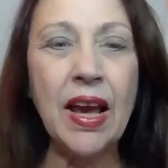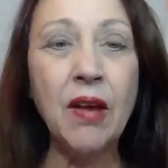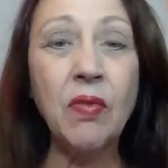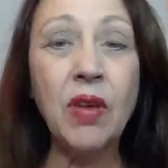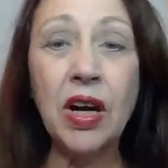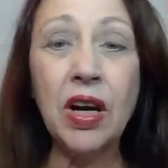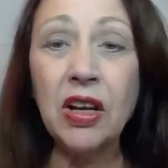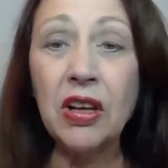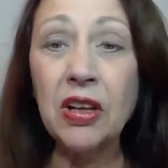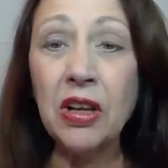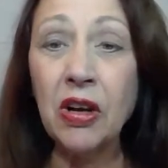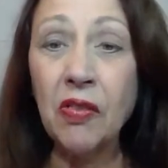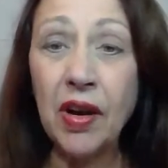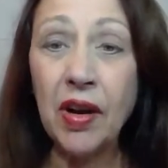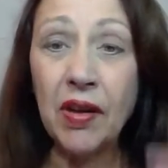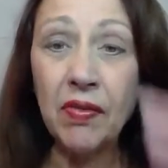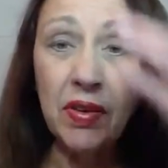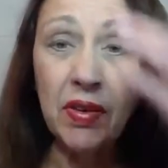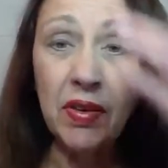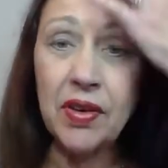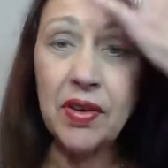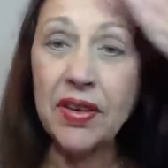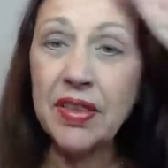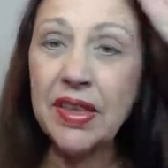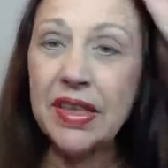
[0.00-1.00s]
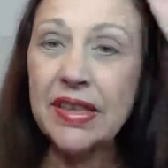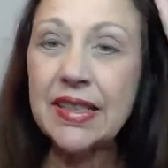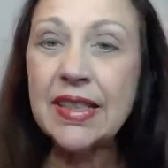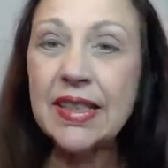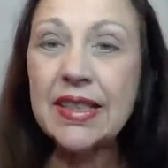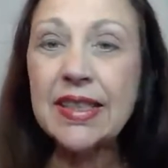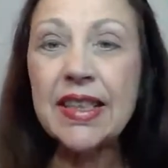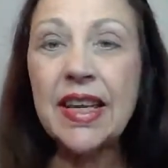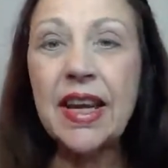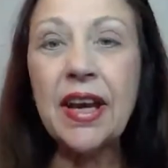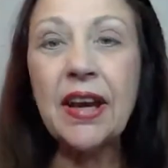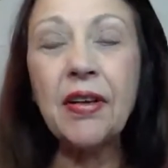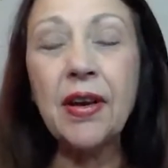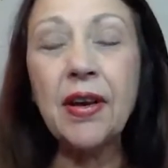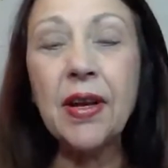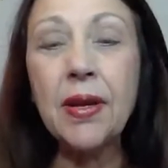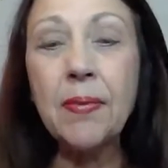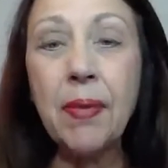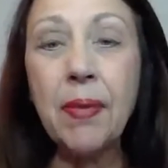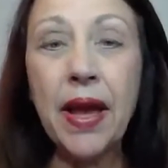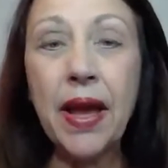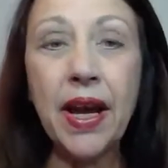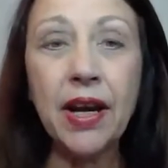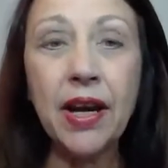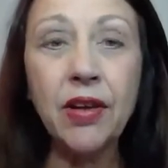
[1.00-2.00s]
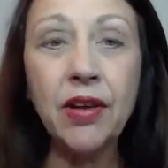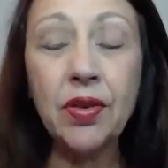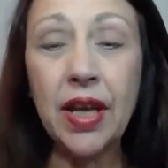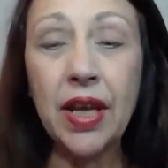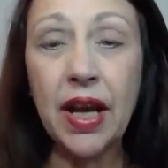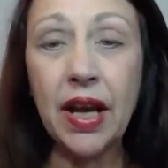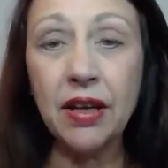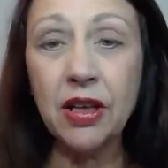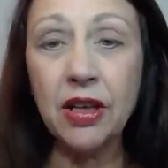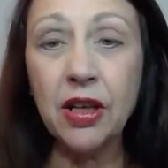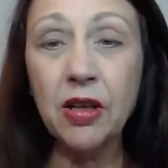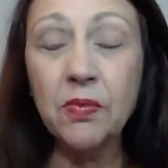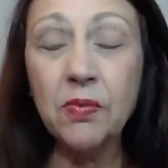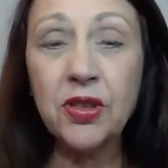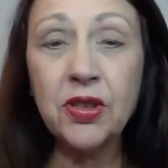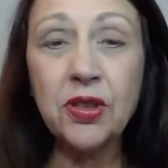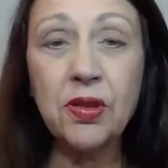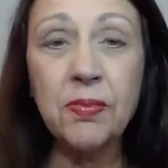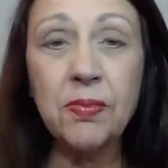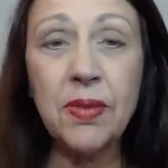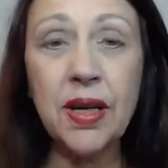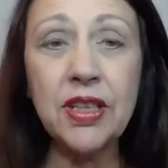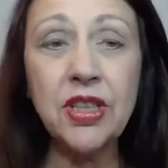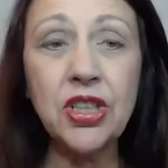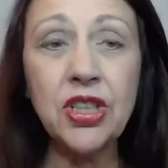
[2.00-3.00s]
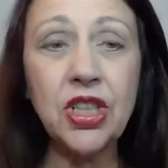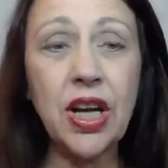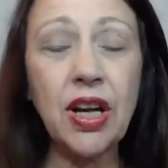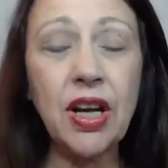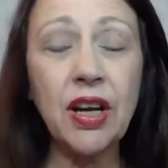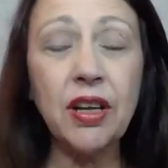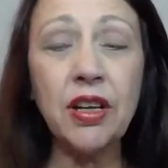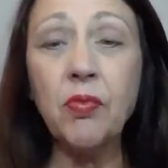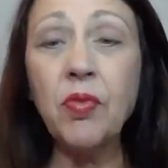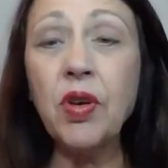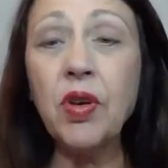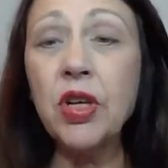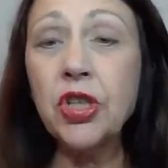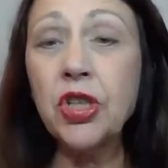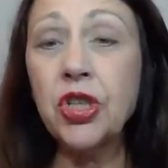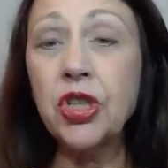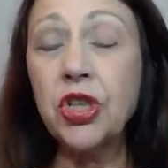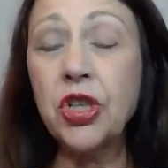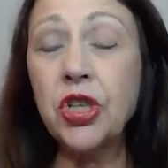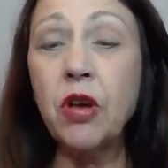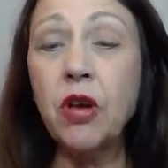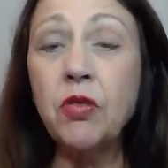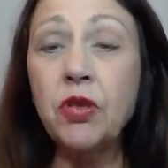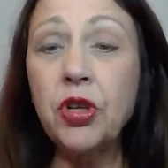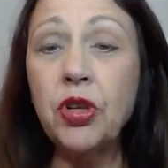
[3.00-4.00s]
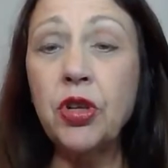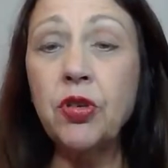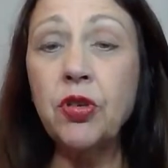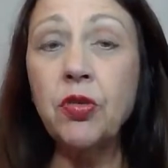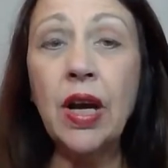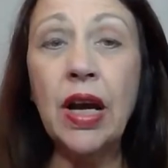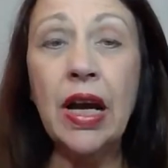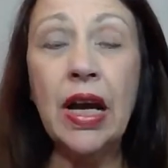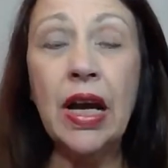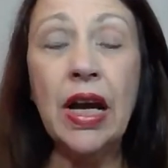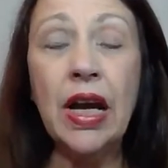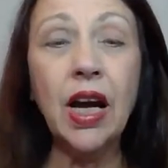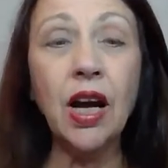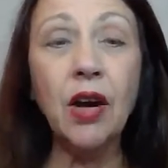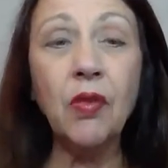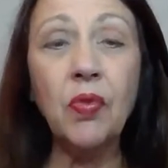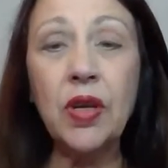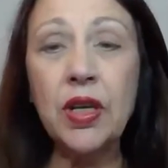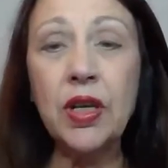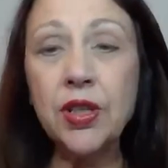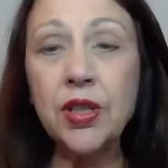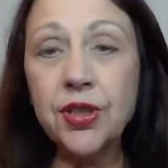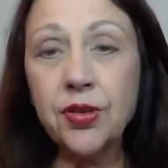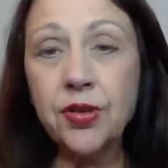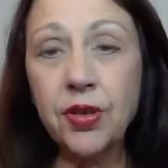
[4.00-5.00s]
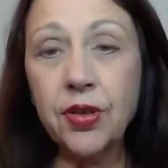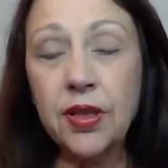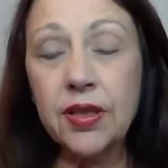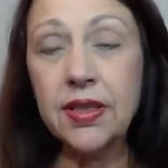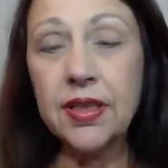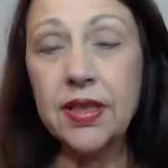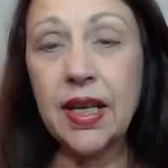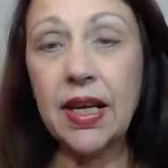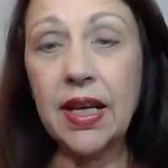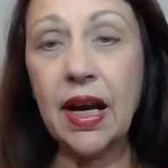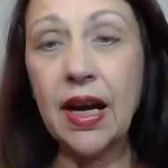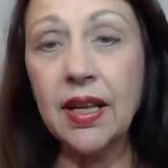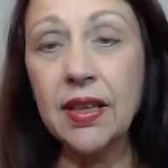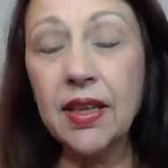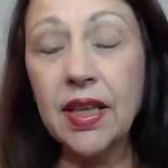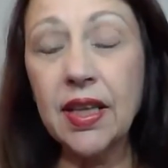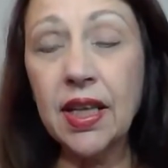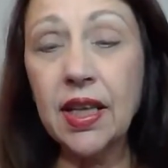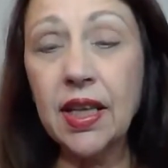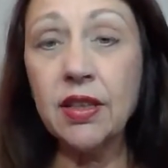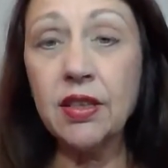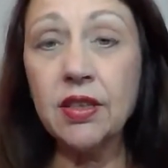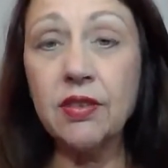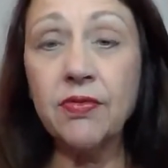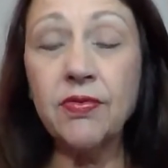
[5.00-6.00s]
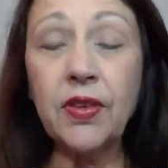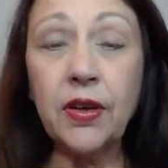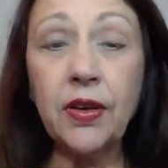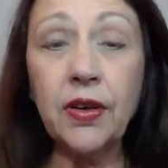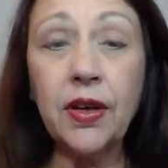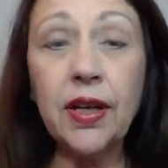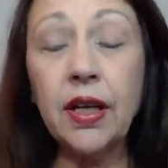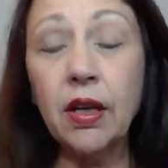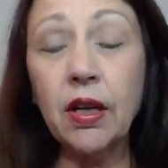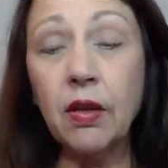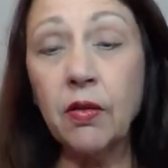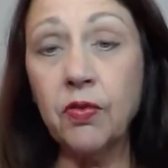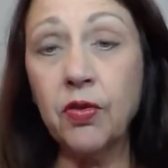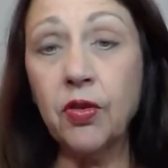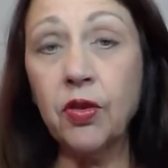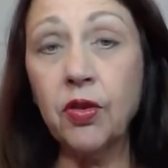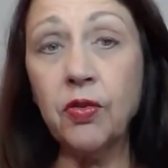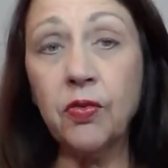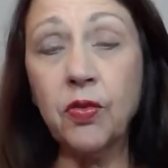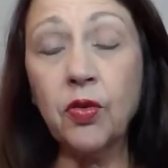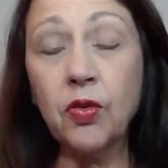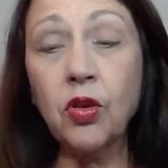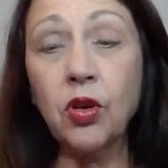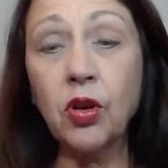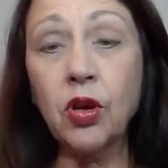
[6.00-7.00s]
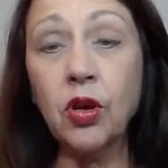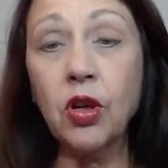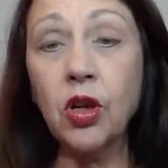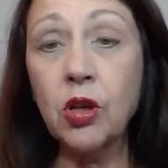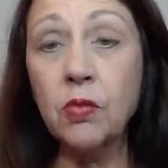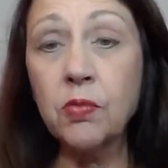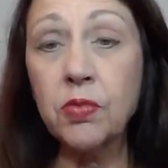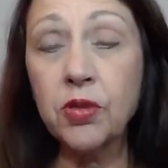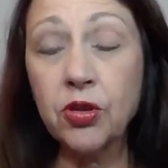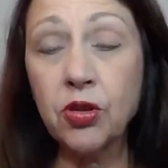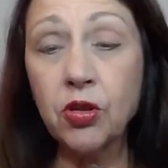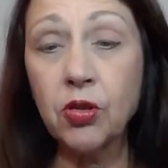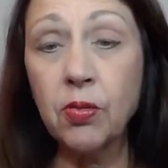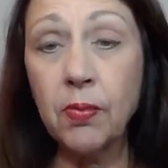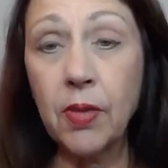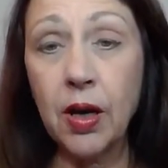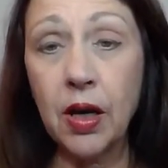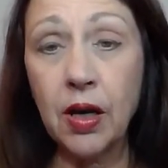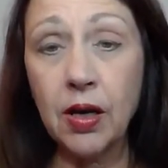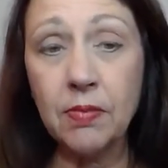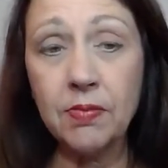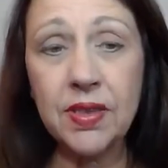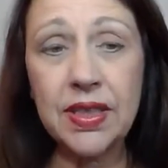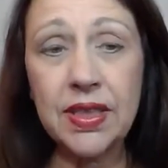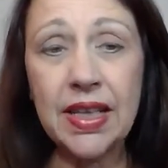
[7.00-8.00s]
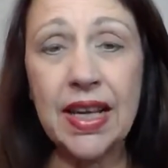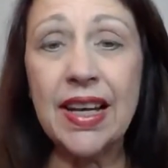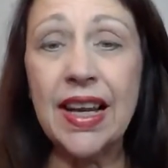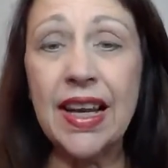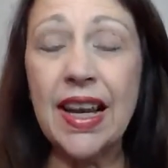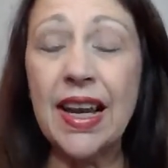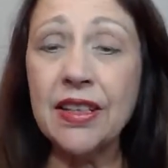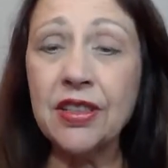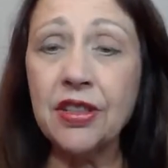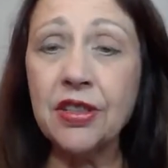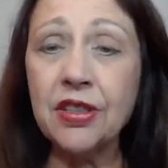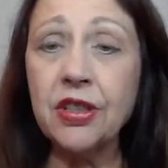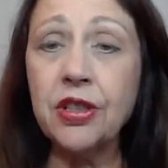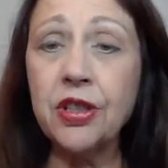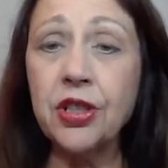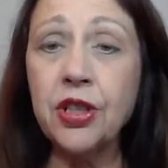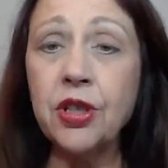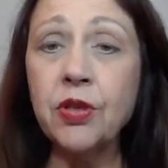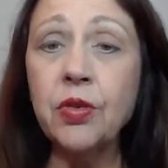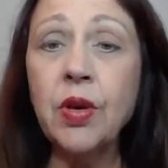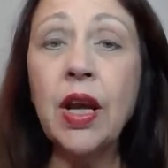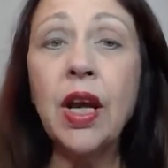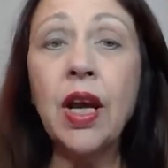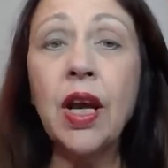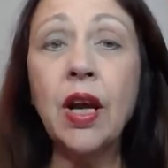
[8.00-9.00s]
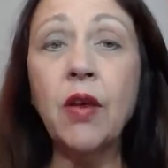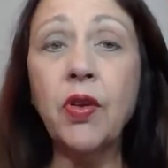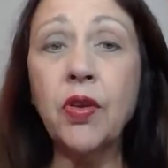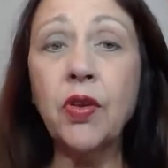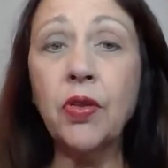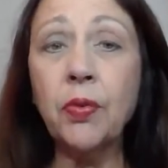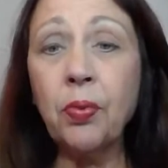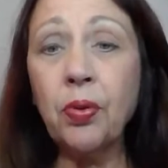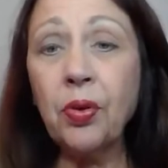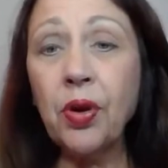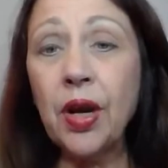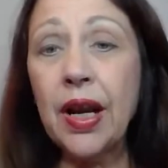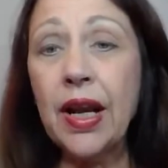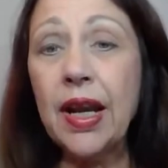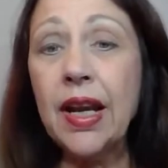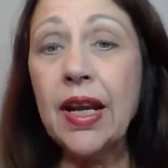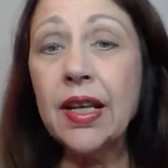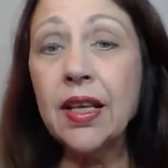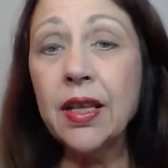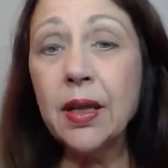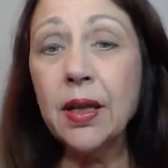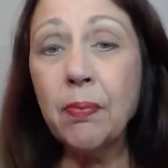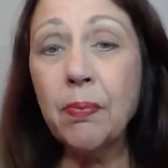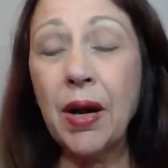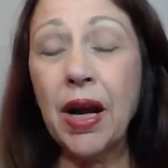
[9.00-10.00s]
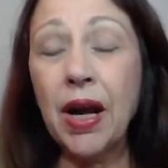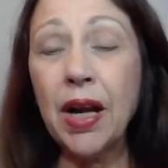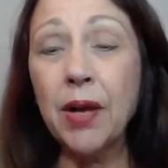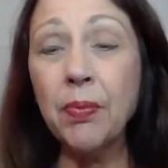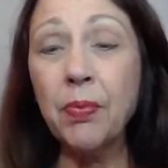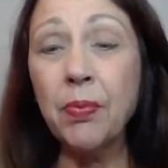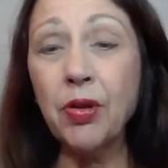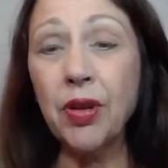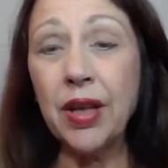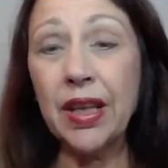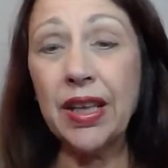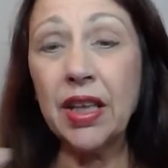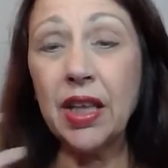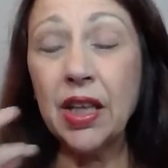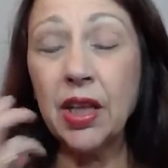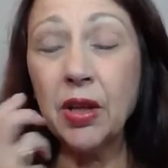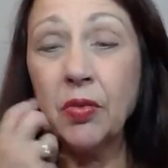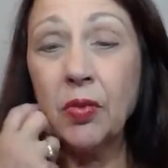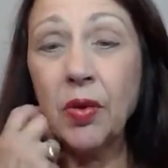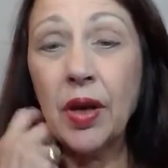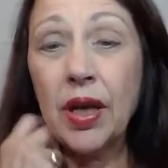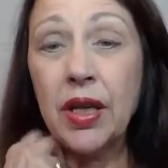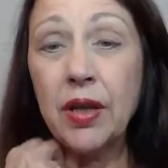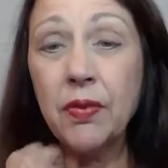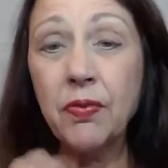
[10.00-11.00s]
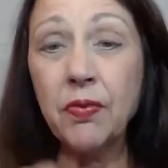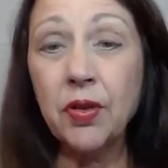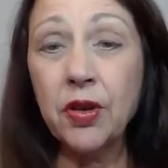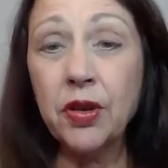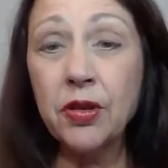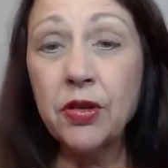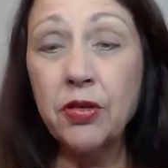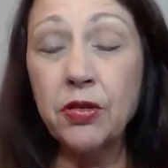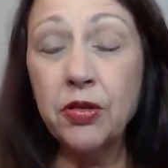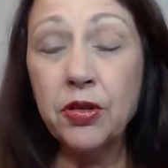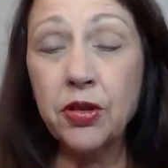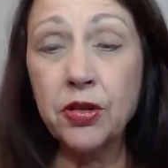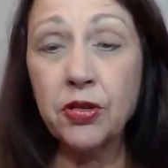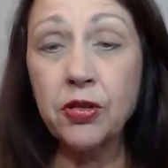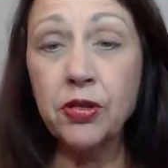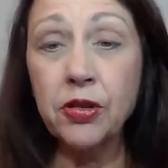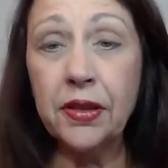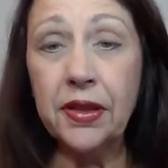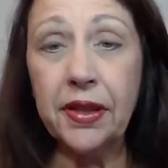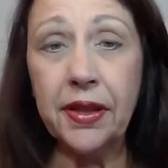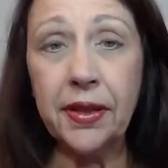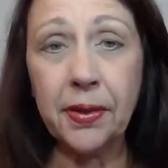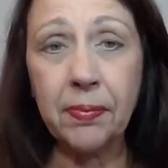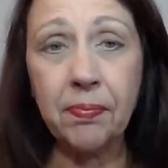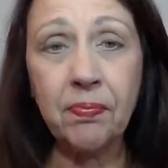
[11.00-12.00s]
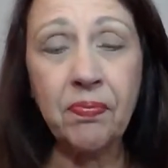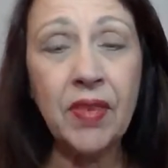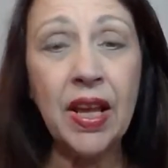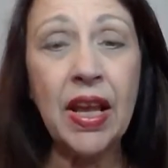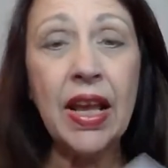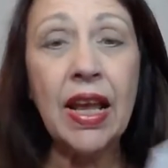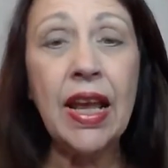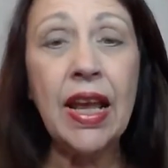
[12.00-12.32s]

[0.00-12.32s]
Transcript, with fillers: Well, hello everyone. This is Kerry Beck with How to Homeschool My Child. I want to show you a resource that I think is very helpful for homeschool moms, and it has to do with praying the Bible and getting ready for a new school year.